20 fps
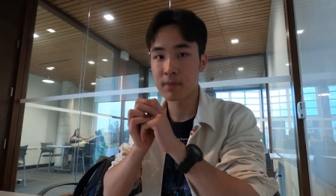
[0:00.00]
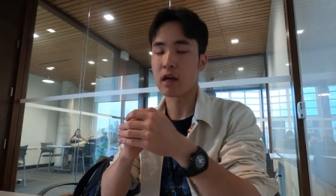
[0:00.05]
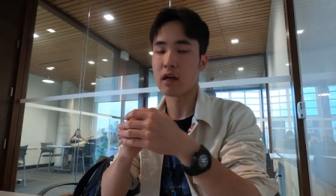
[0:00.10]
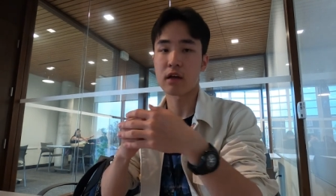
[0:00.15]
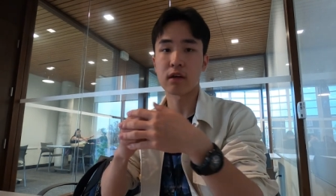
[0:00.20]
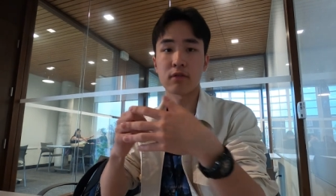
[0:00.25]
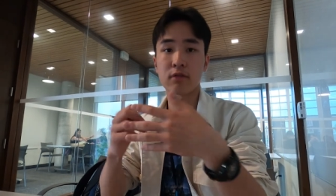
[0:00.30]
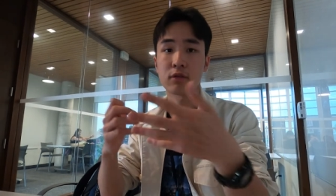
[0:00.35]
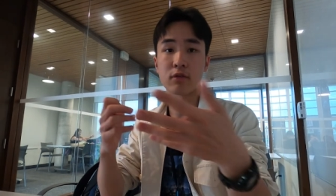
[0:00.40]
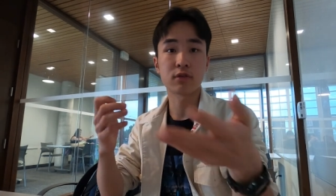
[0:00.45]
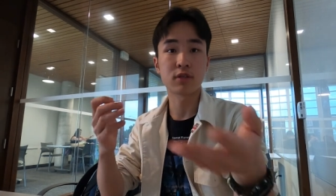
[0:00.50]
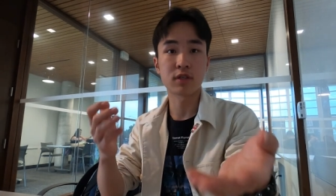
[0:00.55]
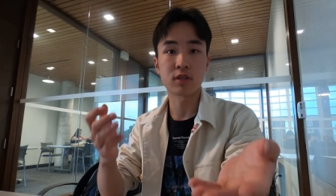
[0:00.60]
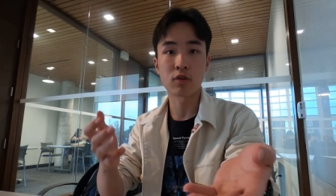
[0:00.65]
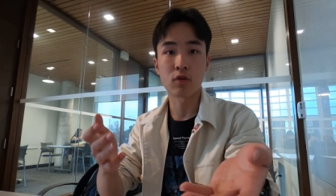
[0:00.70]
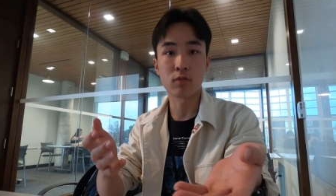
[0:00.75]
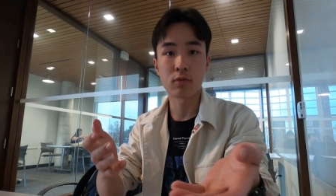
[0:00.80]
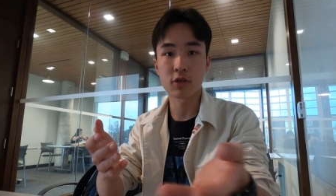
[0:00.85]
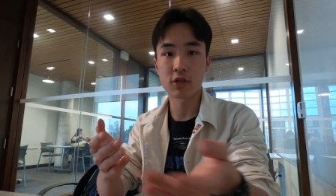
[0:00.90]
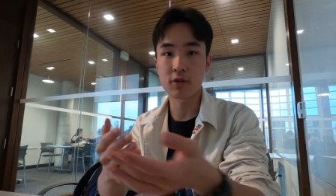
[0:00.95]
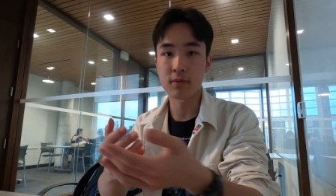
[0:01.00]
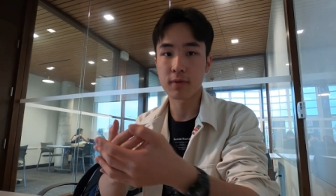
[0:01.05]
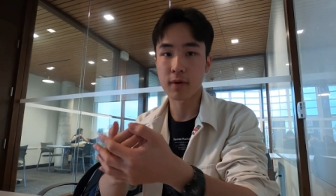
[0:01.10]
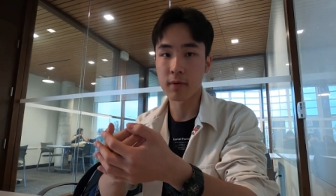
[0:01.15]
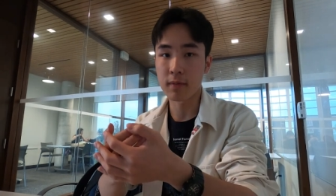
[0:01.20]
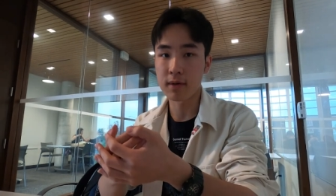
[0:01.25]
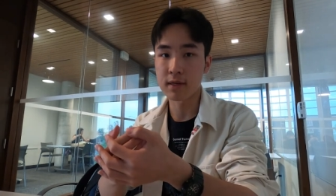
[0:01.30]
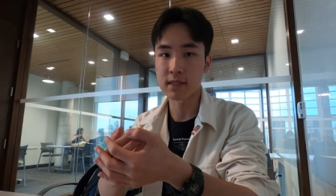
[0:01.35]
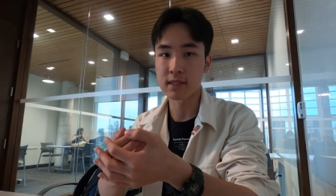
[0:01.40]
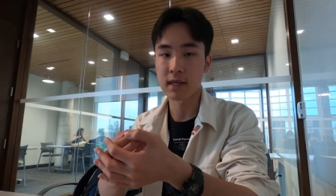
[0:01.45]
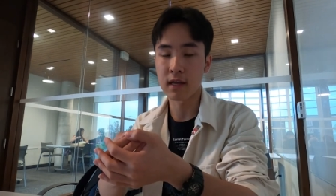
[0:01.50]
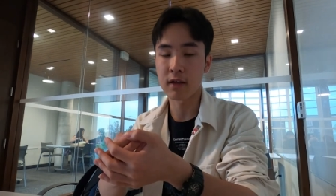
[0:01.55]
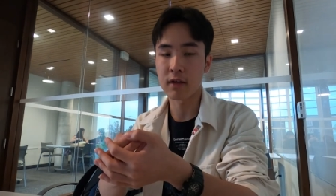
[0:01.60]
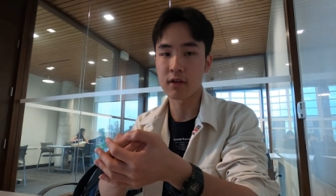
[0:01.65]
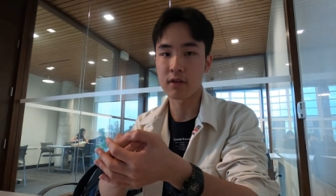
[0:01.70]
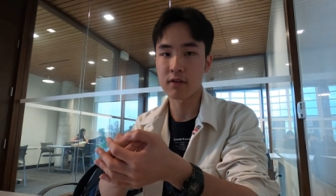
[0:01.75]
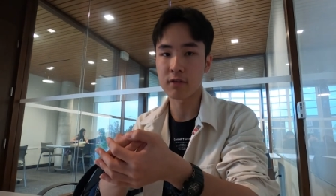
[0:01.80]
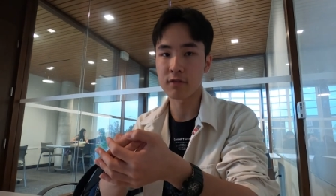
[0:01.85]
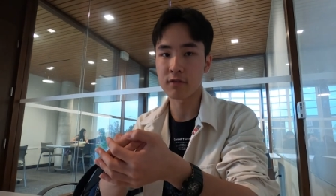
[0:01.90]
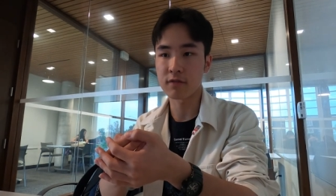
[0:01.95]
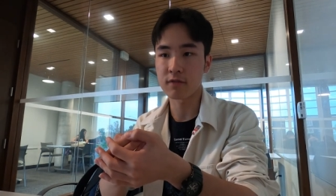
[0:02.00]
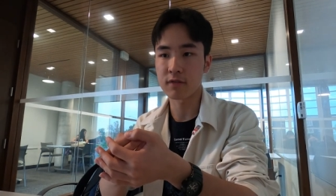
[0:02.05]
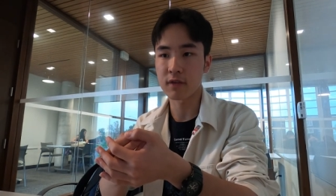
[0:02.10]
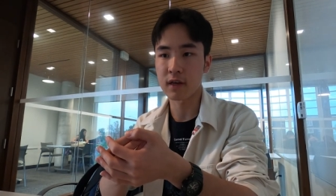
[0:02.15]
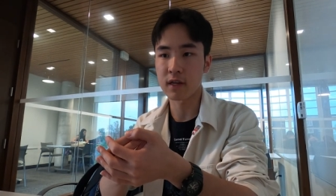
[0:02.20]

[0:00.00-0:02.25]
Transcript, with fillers: I- have learned so much about myself